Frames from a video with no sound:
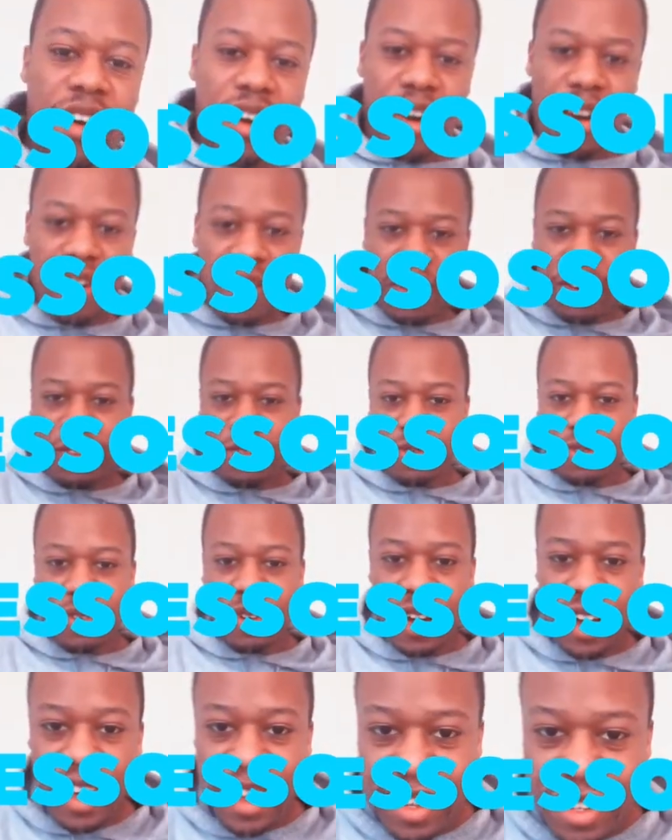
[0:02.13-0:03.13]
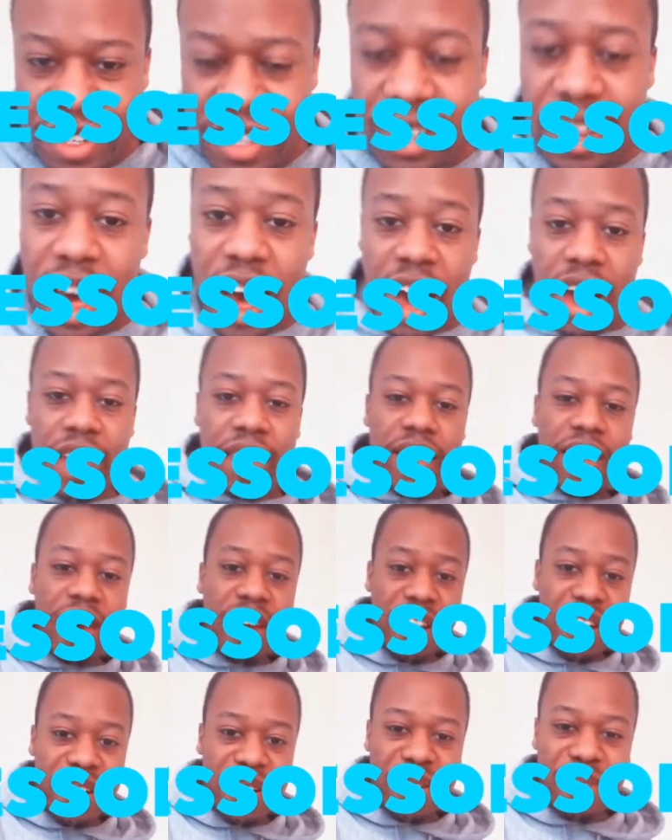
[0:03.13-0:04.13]
All right. Hi
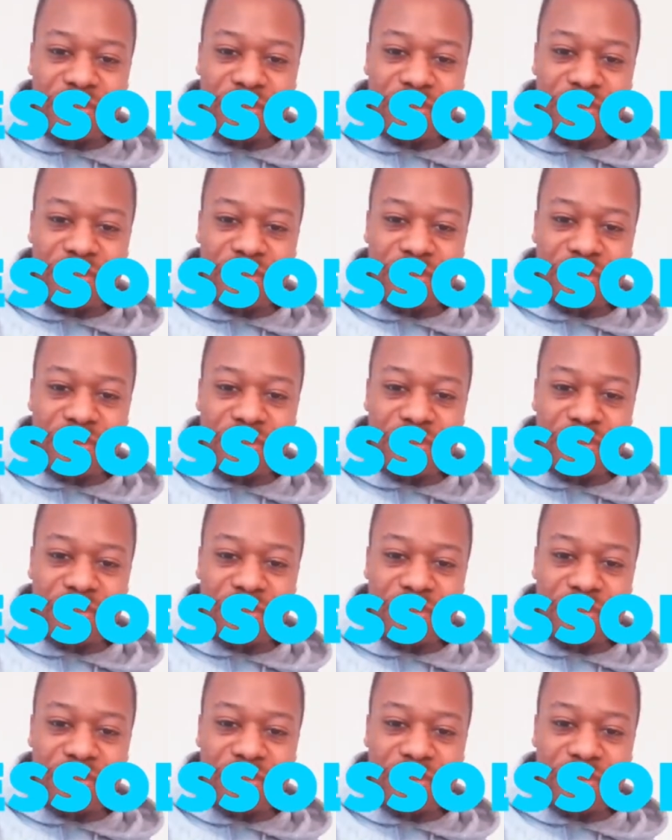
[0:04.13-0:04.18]
there.